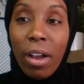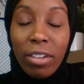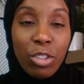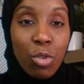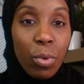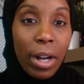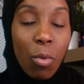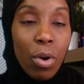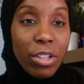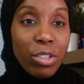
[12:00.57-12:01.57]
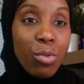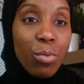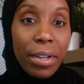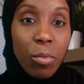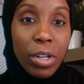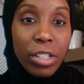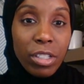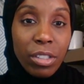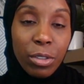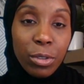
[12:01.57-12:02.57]
I can do what I want to do when I want to
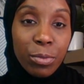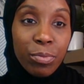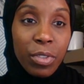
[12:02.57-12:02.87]
do.